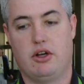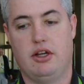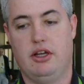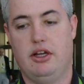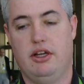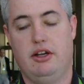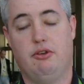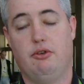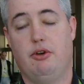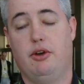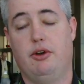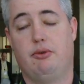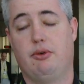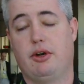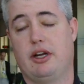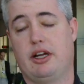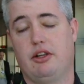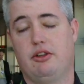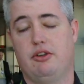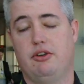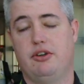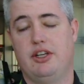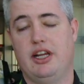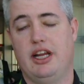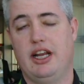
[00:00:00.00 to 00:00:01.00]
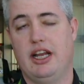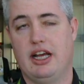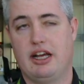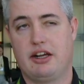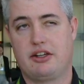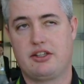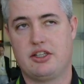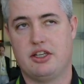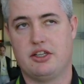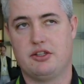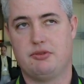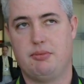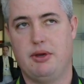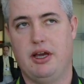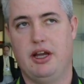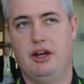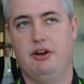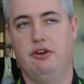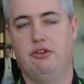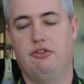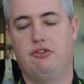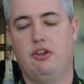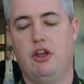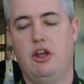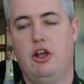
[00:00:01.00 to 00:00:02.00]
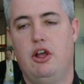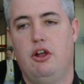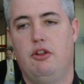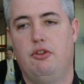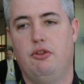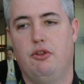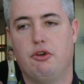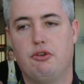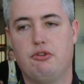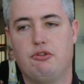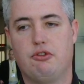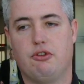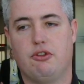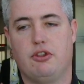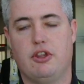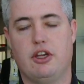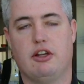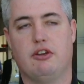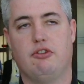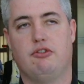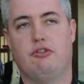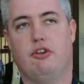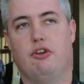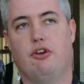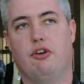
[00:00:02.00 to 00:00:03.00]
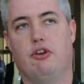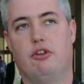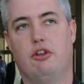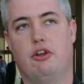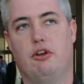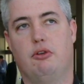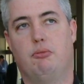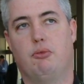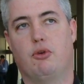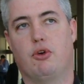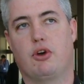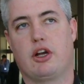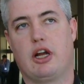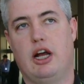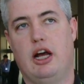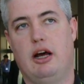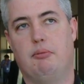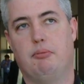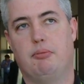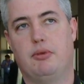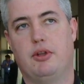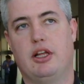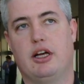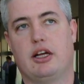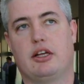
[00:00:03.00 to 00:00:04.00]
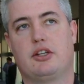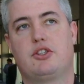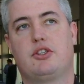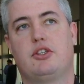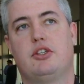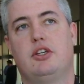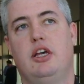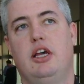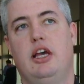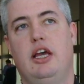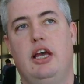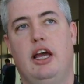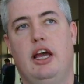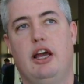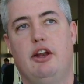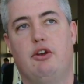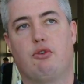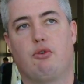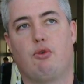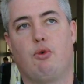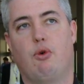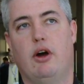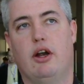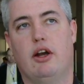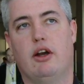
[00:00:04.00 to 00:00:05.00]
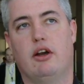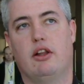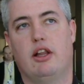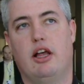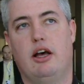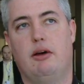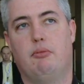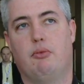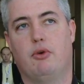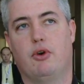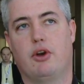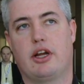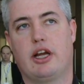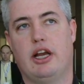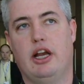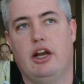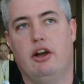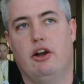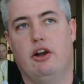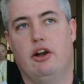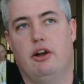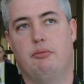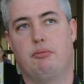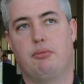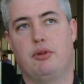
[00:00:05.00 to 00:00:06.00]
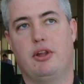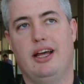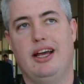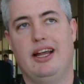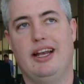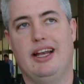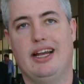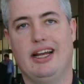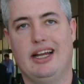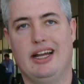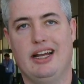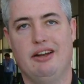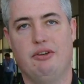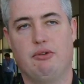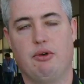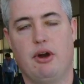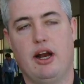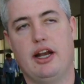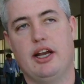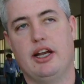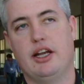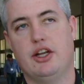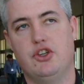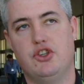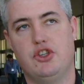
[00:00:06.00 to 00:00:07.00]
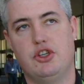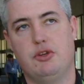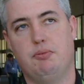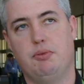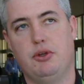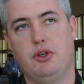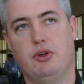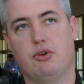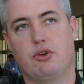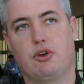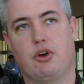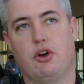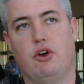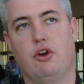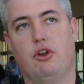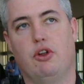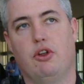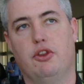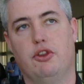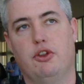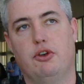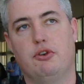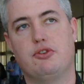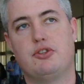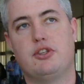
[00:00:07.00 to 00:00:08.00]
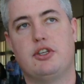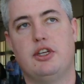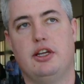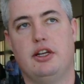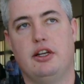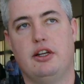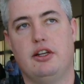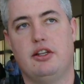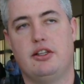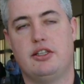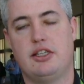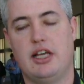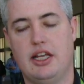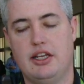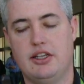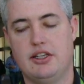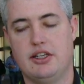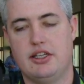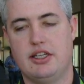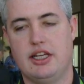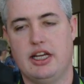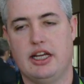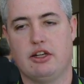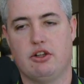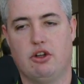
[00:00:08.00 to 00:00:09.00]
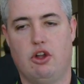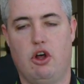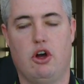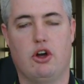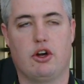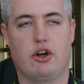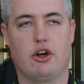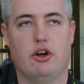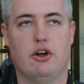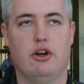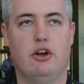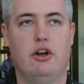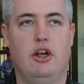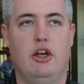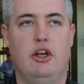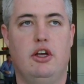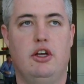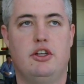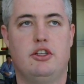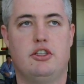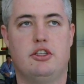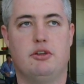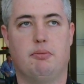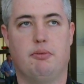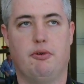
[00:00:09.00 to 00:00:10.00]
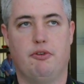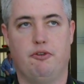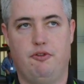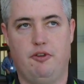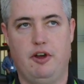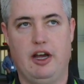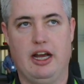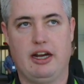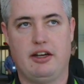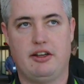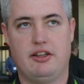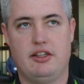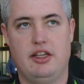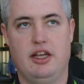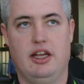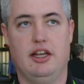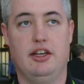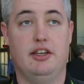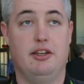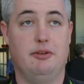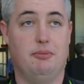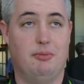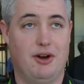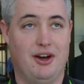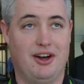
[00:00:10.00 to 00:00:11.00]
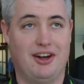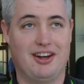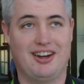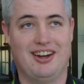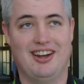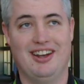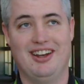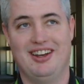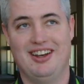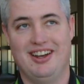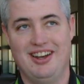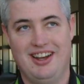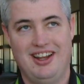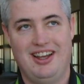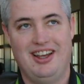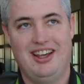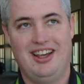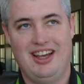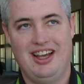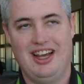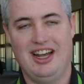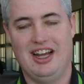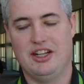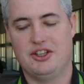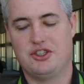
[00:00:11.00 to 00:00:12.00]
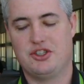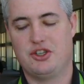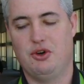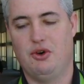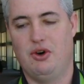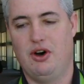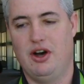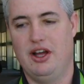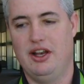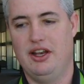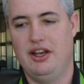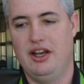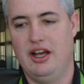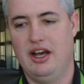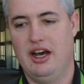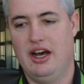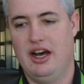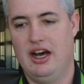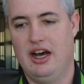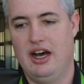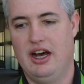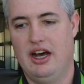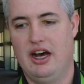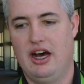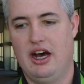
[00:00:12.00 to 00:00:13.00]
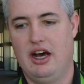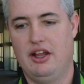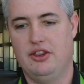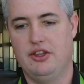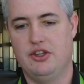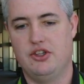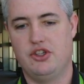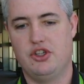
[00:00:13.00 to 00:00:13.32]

irregular data access patterns. Those are things that are a little more complex and require a lot more care and planning in writing a GPU kernel, and those tend to take longer to perfect and debug and so on the